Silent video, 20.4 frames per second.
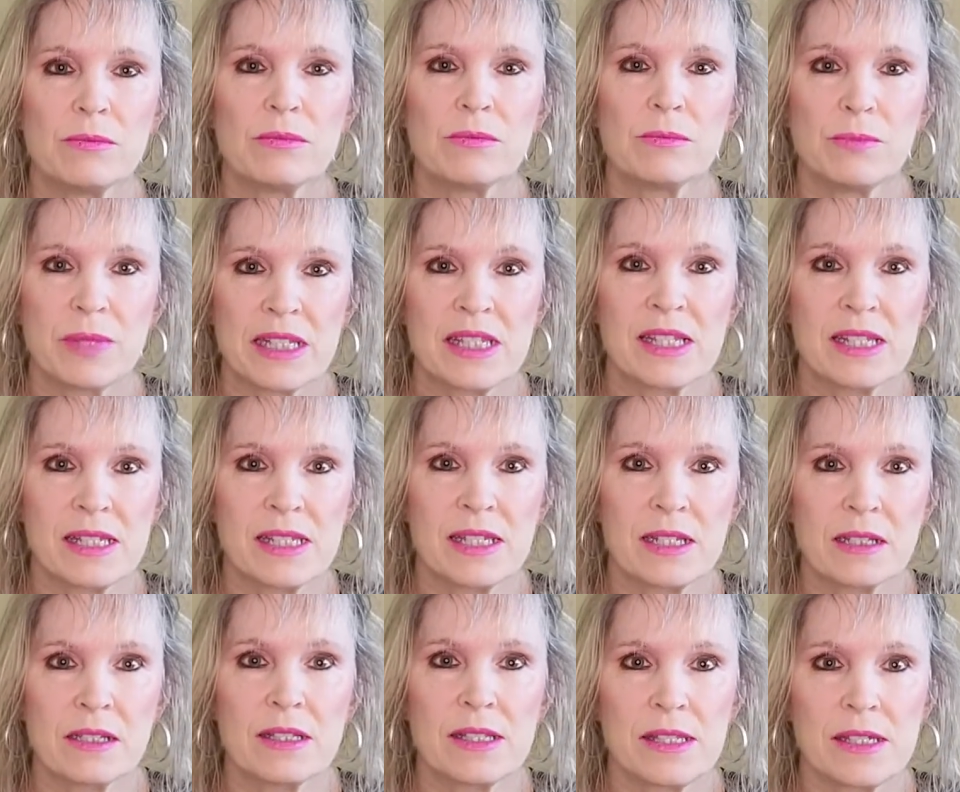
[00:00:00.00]
business
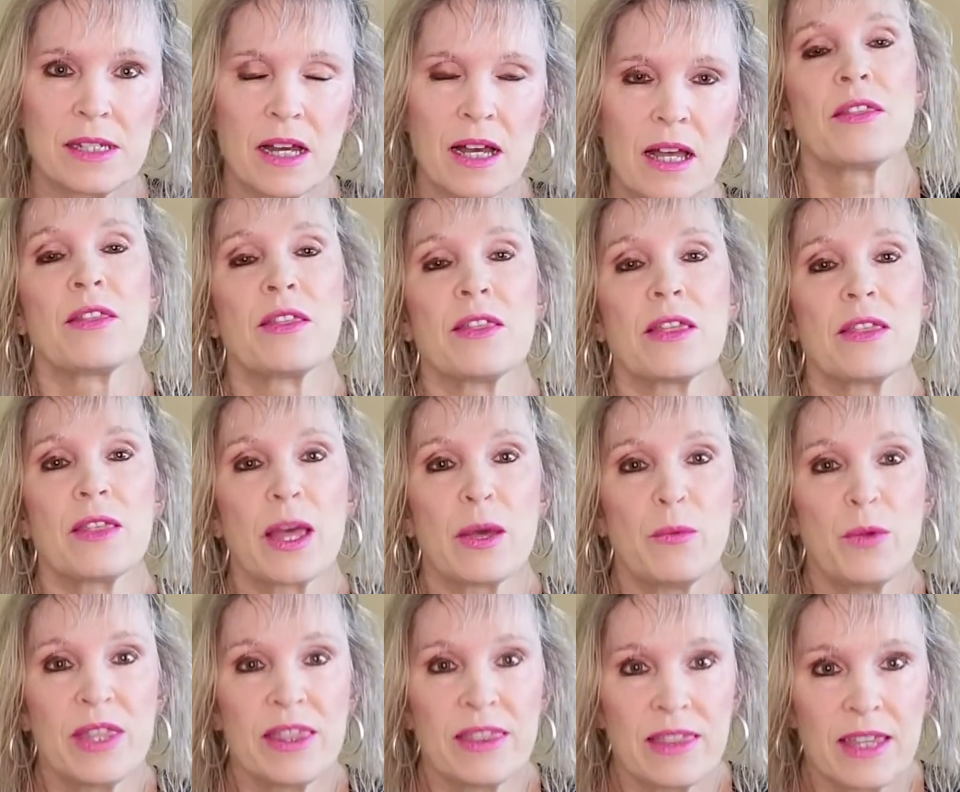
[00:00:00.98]
deal is done. And
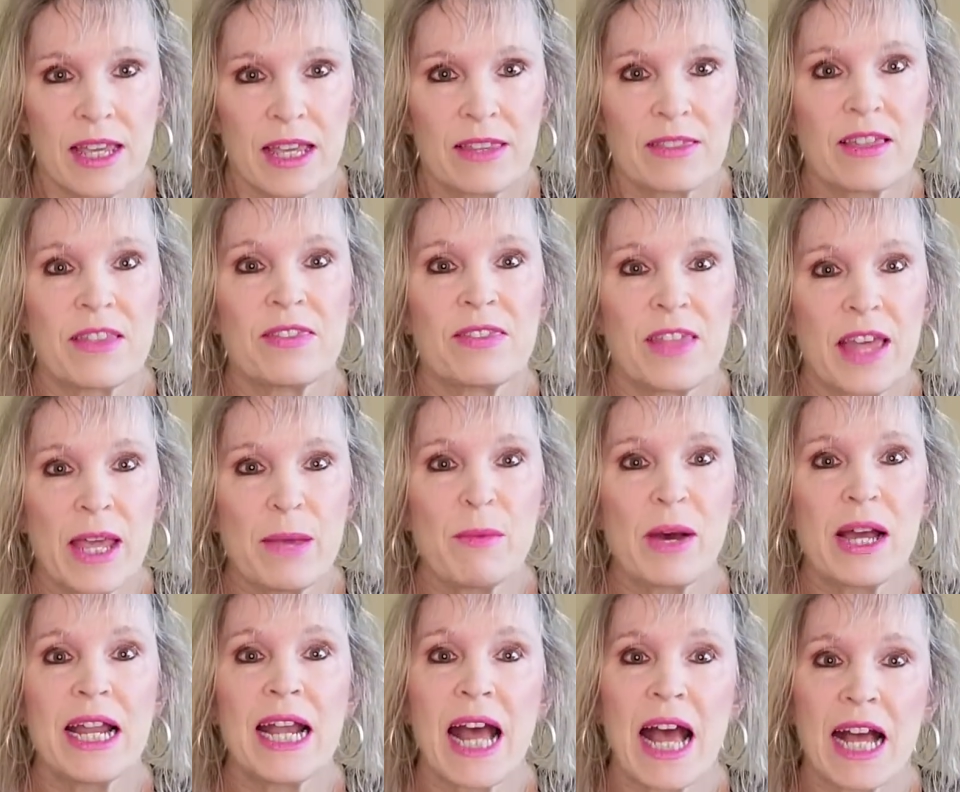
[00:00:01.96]
we think that they
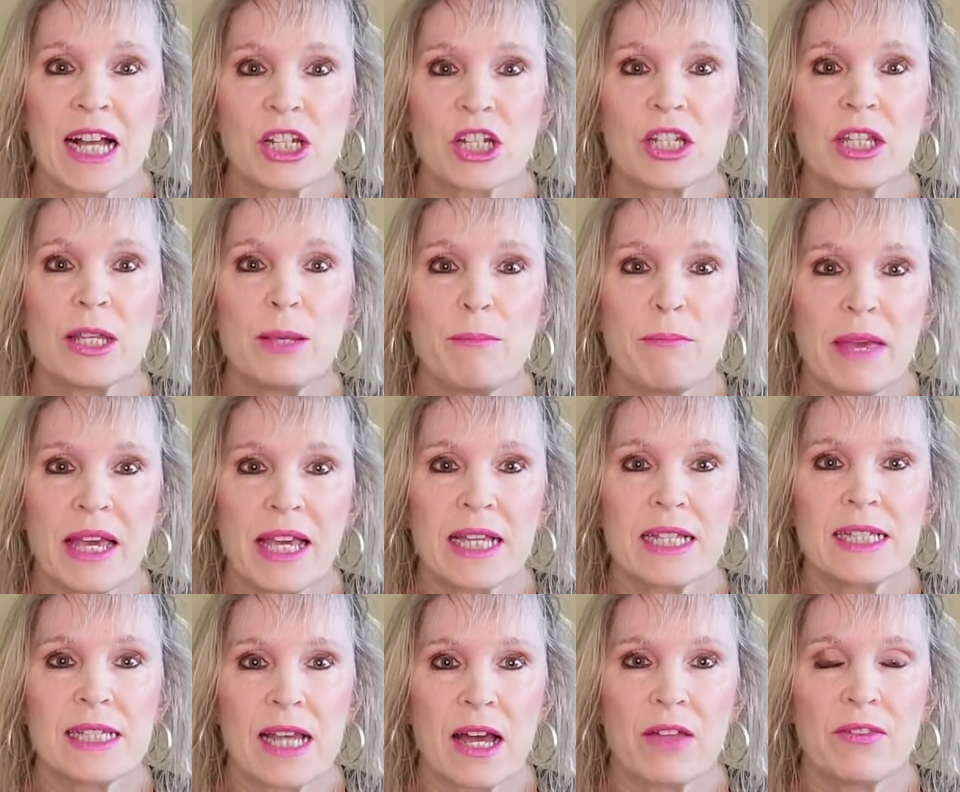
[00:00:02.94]
might actually make
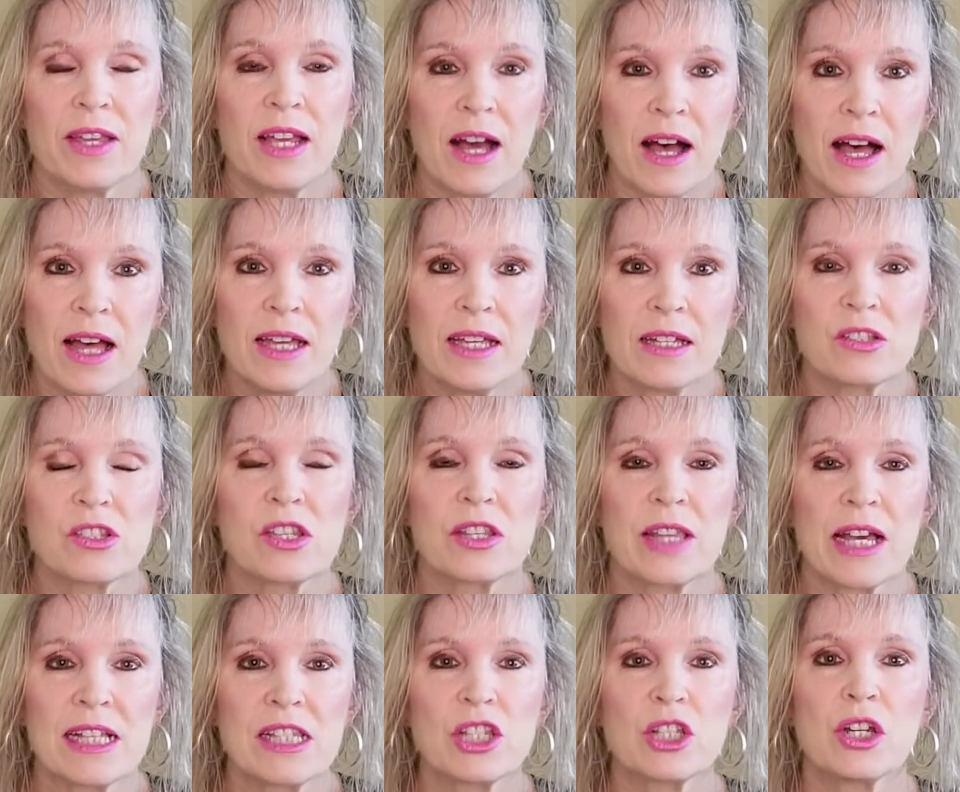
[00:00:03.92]
it down the aisle, so
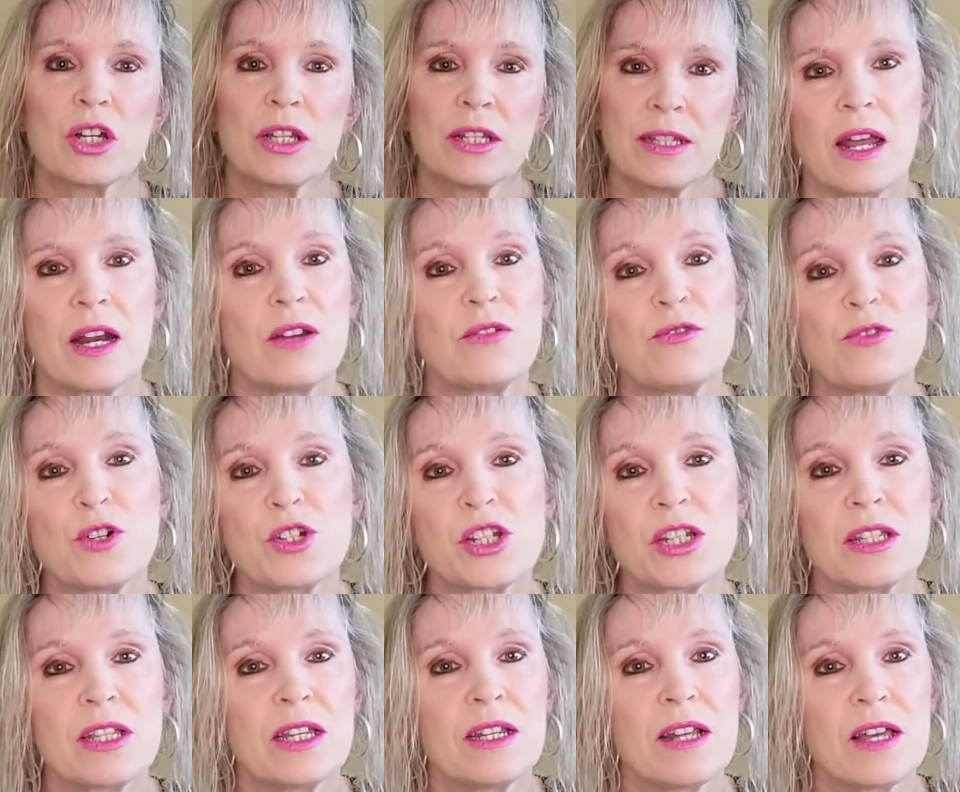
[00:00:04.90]
that's good. And
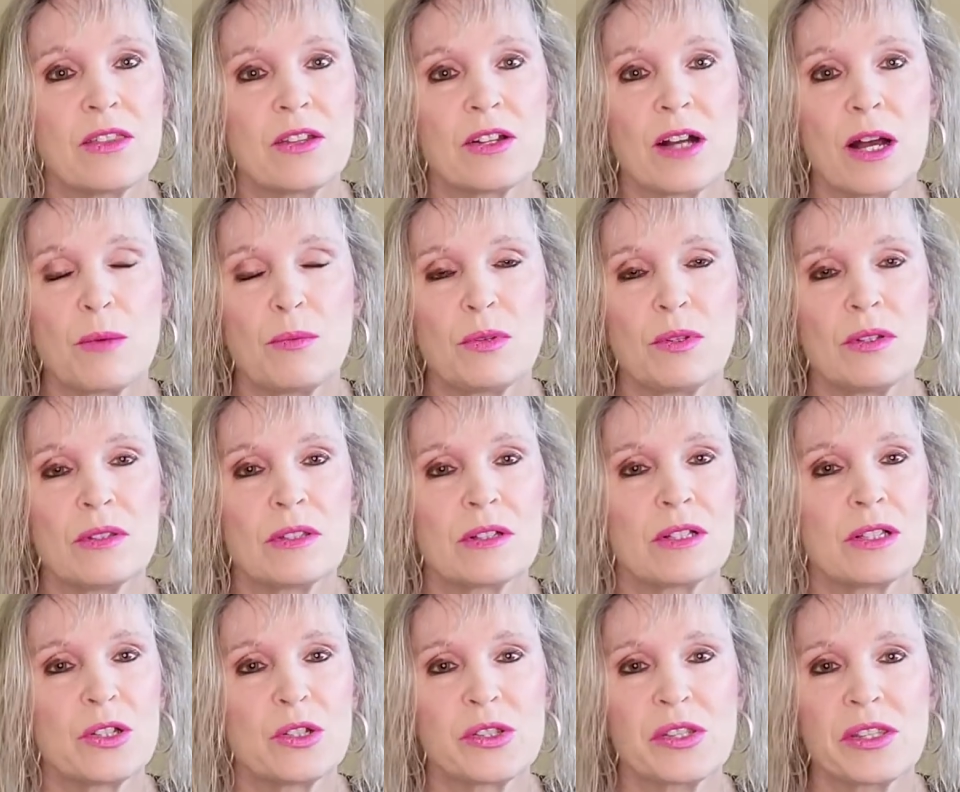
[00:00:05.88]
unfortunately, another couple, the
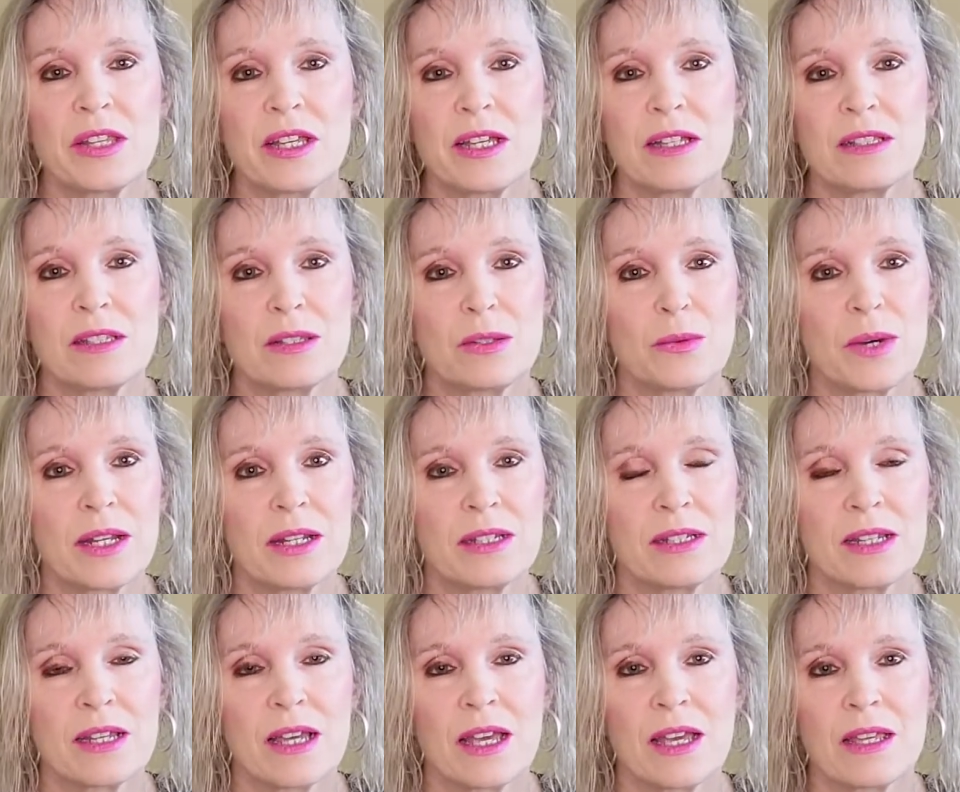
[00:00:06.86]
closer they get to the wedding
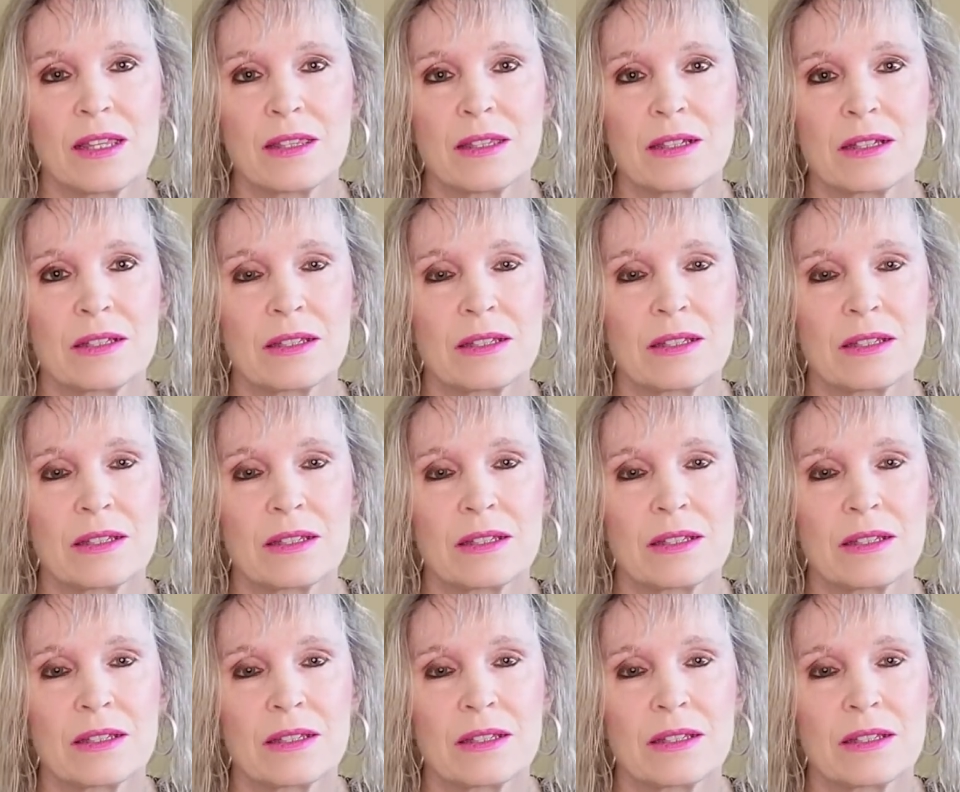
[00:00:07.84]
day,